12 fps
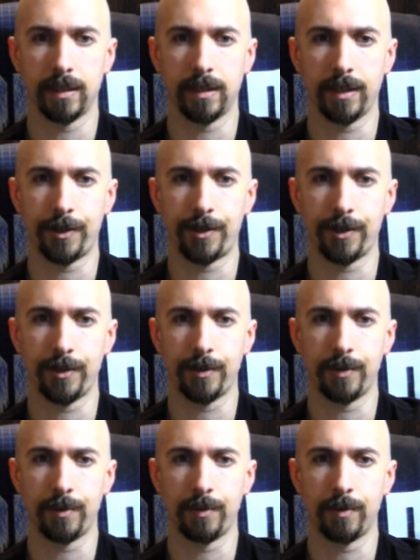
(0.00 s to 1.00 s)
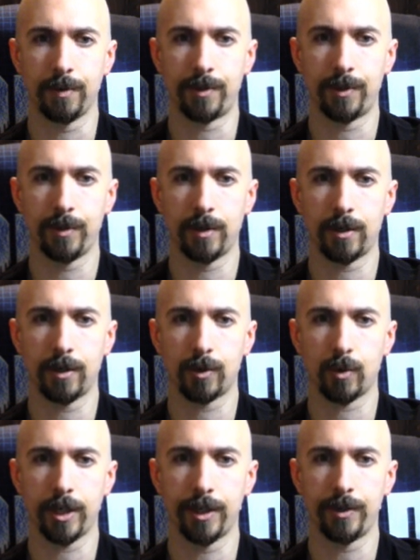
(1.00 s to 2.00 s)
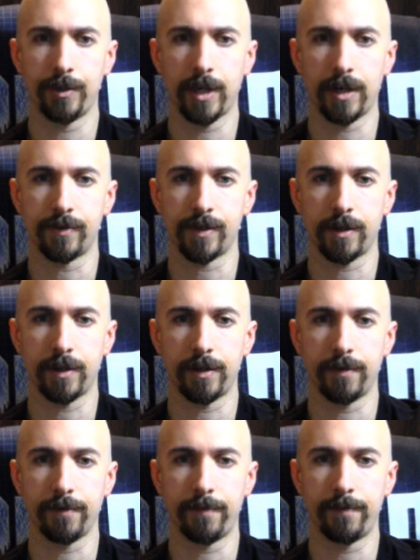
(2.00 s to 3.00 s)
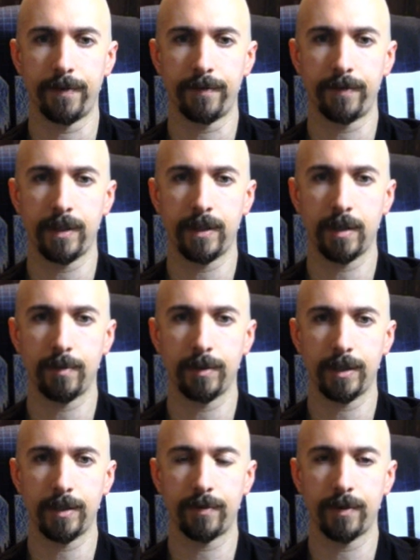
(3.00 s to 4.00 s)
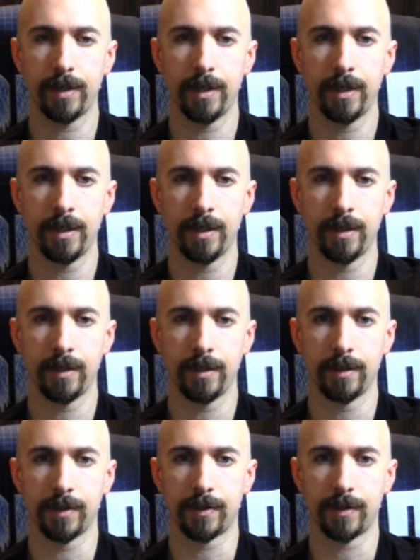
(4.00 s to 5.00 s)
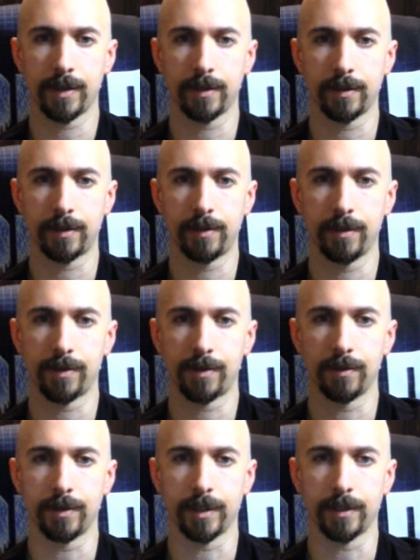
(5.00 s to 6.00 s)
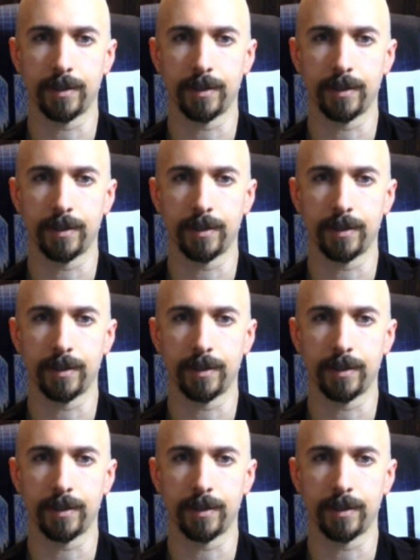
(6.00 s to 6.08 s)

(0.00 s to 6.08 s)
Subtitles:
Issue 222 out of 750, I believe. Let's take a closer look at